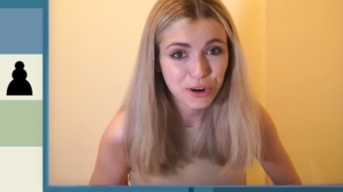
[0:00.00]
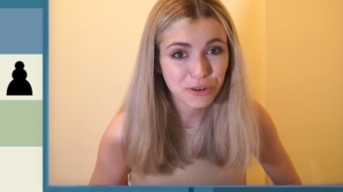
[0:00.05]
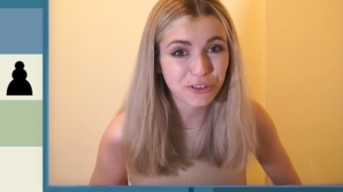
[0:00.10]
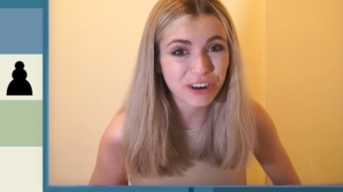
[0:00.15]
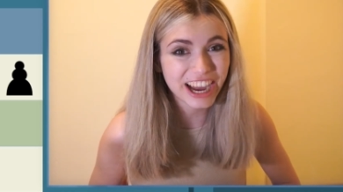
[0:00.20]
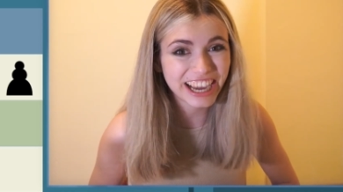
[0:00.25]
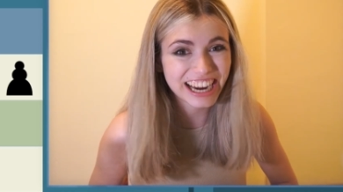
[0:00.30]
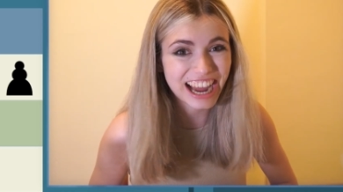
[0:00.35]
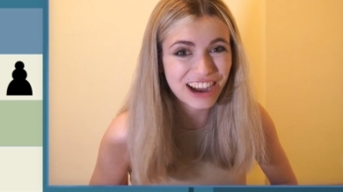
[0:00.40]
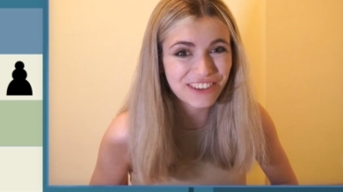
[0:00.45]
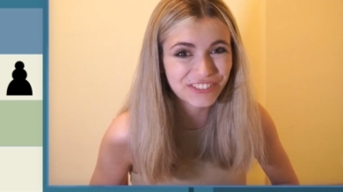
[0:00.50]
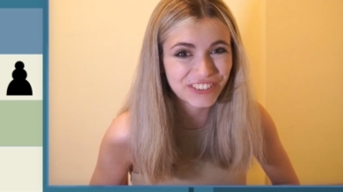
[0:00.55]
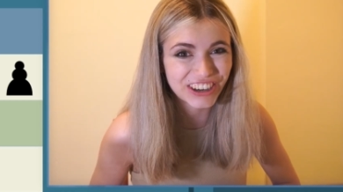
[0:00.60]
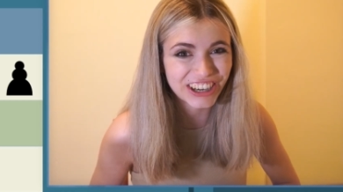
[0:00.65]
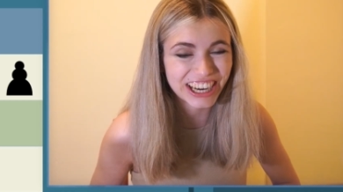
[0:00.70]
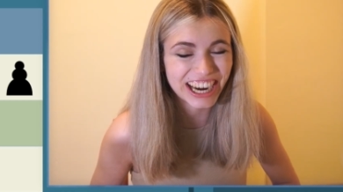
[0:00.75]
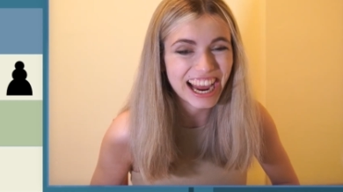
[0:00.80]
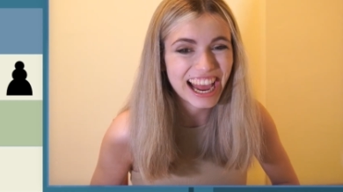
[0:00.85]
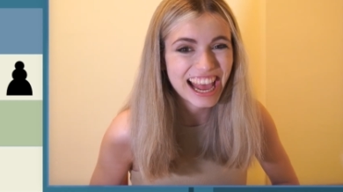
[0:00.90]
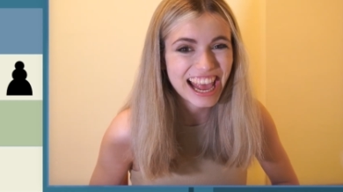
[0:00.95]
right
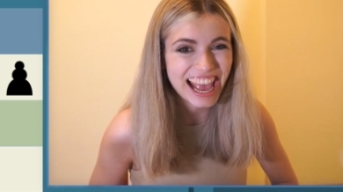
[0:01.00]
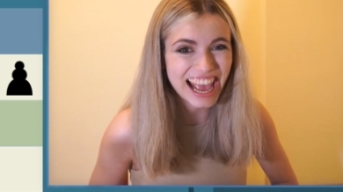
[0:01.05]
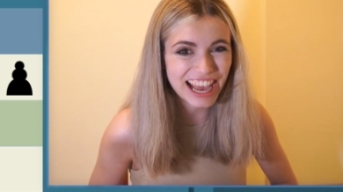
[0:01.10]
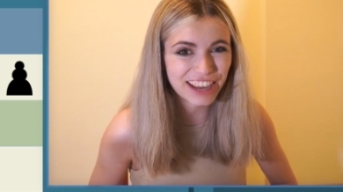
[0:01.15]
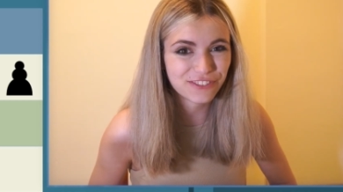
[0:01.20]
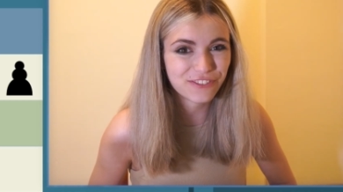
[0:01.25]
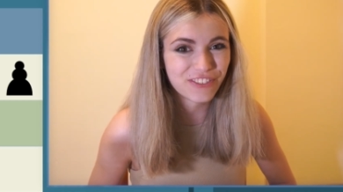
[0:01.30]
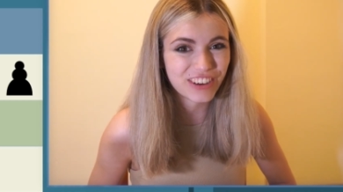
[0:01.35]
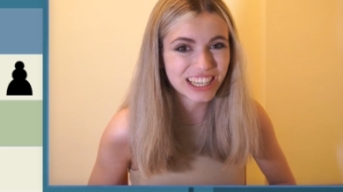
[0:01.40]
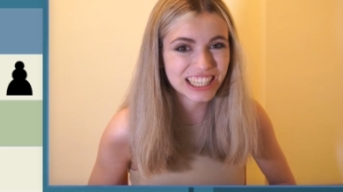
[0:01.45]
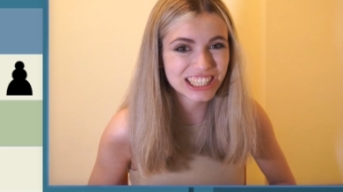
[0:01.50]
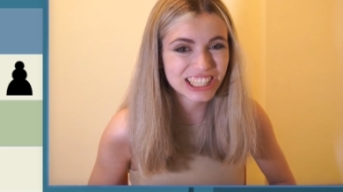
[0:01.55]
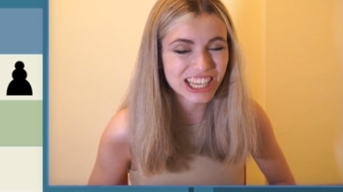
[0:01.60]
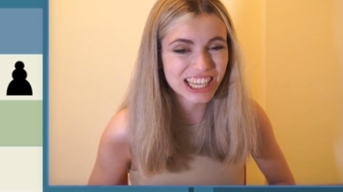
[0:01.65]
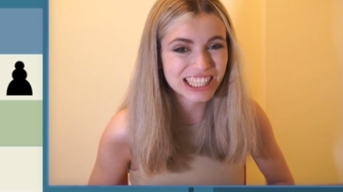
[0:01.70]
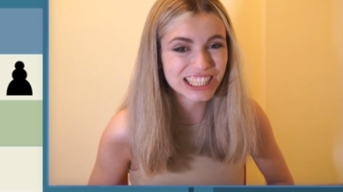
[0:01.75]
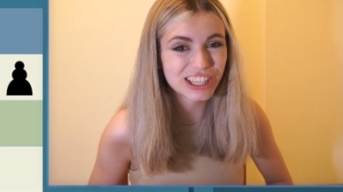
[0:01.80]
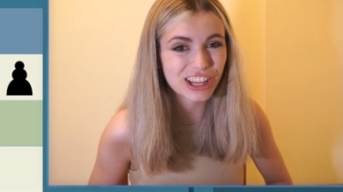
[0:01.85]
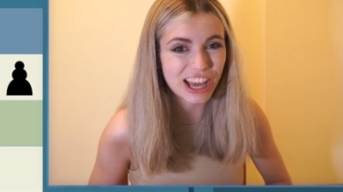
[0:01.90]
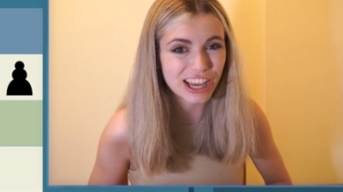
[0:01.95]
after it
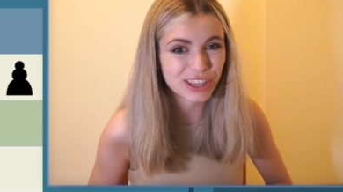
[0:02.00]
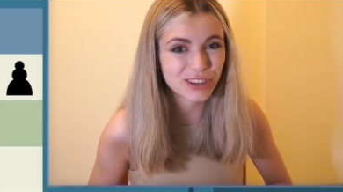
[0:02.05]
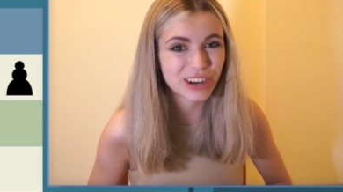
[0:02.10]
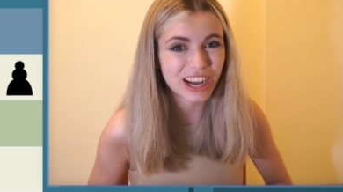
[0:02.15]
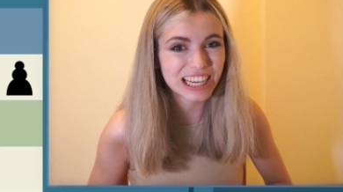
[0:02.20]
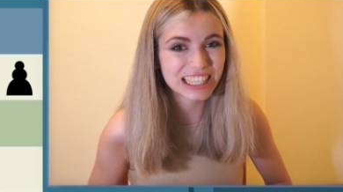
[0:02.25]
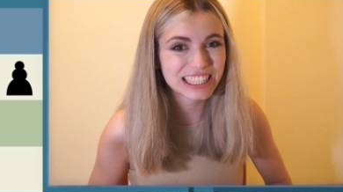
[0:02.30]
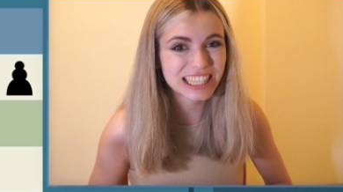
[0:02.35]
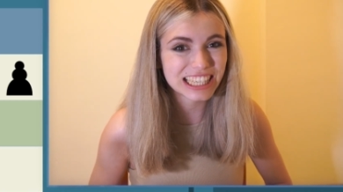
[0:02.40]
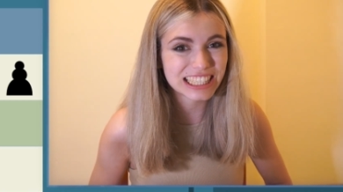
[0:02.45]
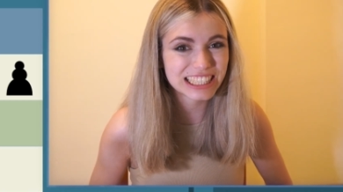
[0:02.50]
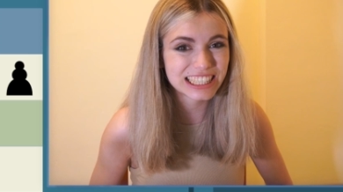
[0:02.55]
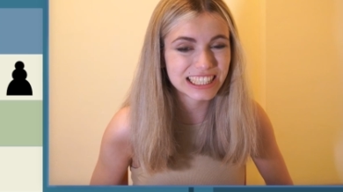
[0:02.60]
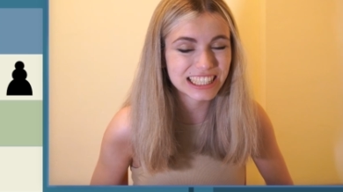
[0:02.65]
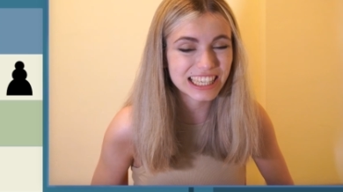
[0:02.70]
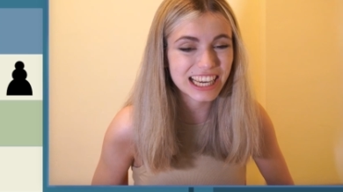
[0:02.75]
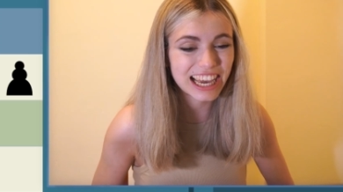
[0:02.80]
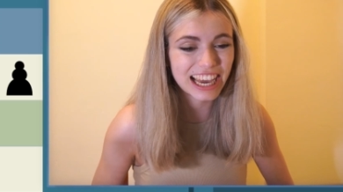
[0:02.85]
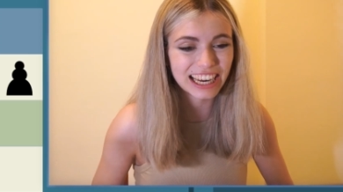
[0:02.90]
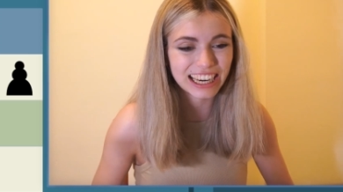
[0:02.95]
finishes so that you guys can
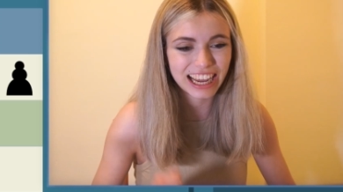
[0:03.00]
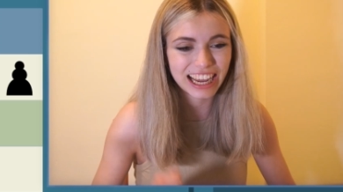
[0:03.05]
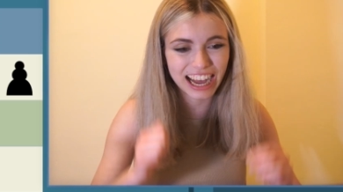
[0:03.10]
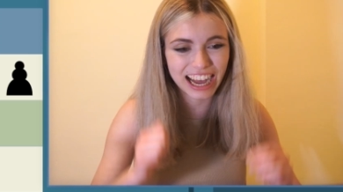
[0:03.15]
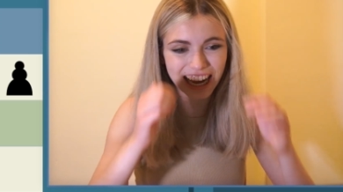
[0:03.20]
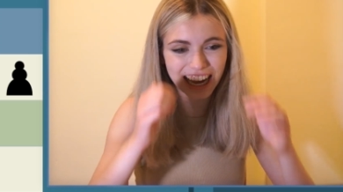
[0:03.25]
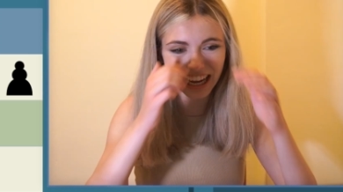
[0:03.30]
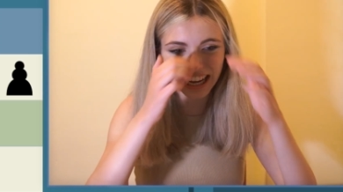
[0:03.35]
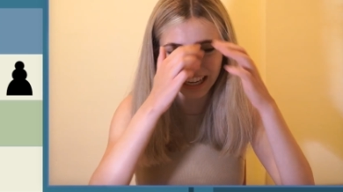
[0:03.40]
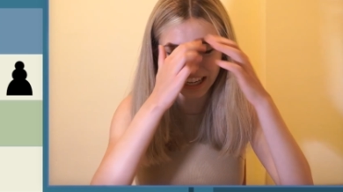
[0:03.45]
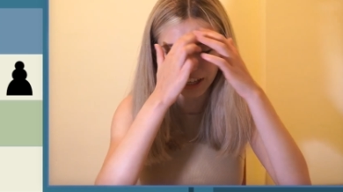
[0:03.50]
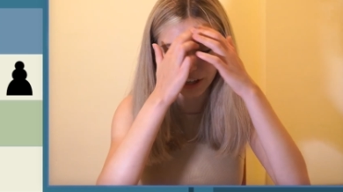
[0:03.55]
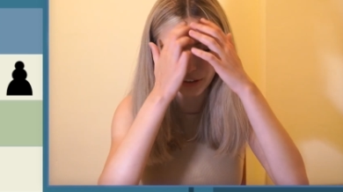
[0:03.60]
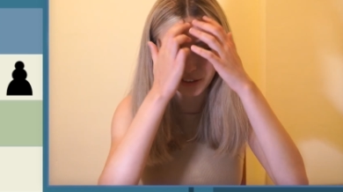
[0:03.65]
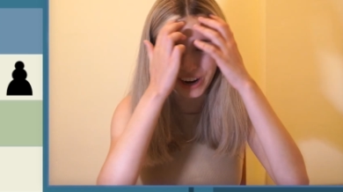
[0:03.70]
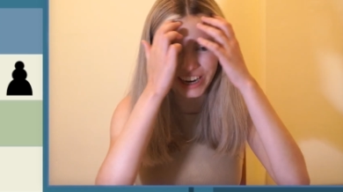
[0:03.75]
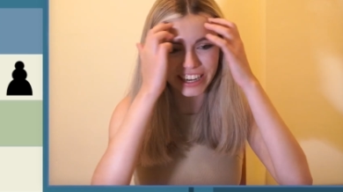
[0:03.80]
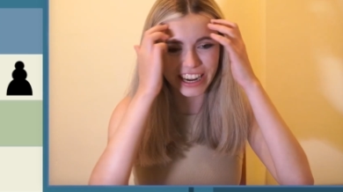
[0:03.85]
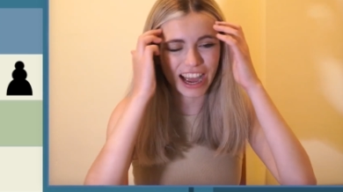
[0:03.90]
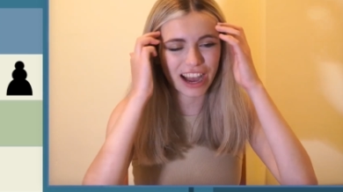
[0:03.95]
see it
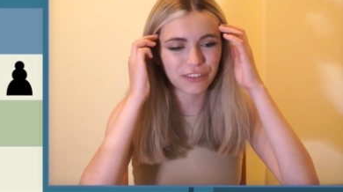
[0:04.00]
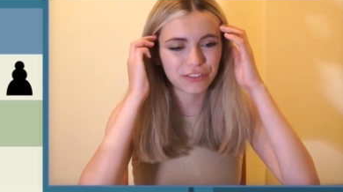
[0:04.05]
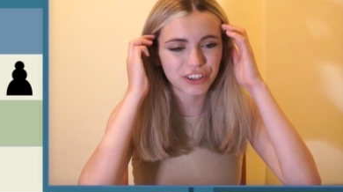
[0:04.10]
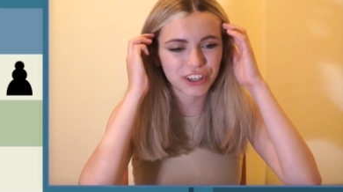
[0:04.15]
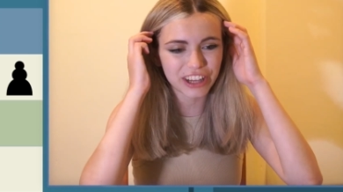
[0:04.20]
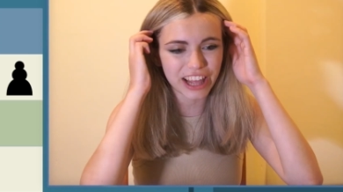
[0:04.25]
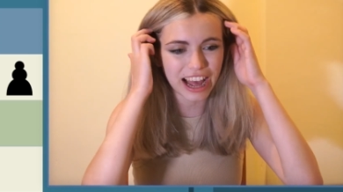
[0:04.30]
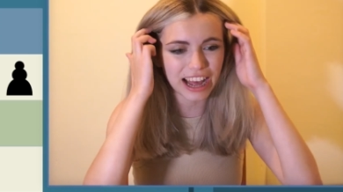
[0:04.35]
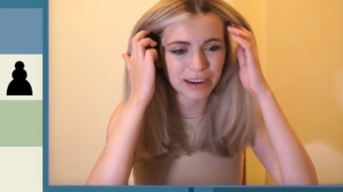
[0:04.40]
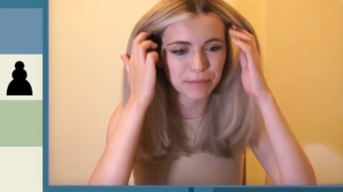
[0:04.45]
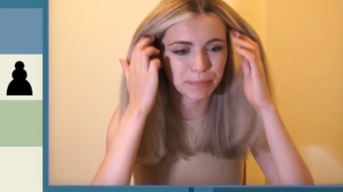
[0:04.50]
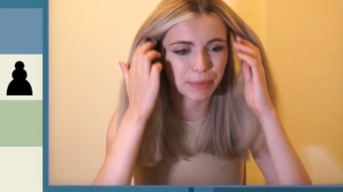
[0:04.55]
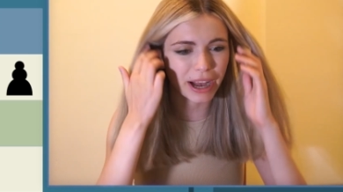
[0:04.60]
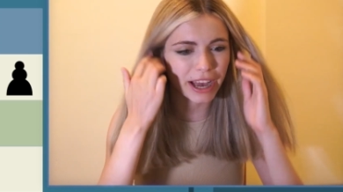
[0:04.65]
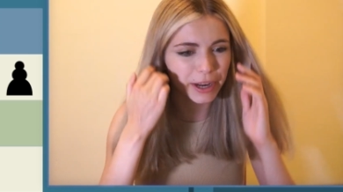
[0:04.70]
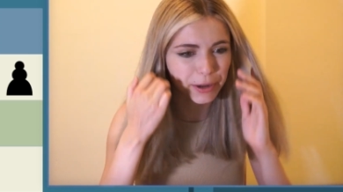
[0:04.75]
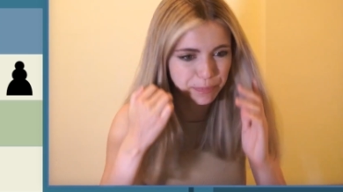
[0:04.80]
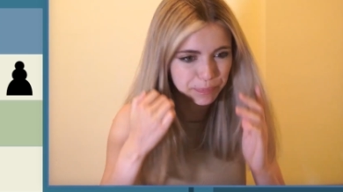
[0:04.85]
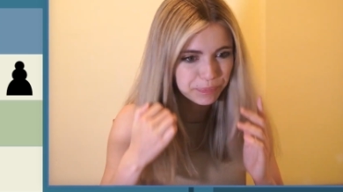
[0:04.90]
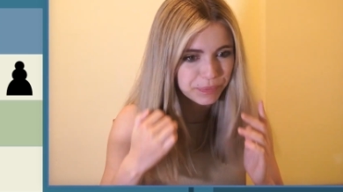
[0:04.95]
right after that. But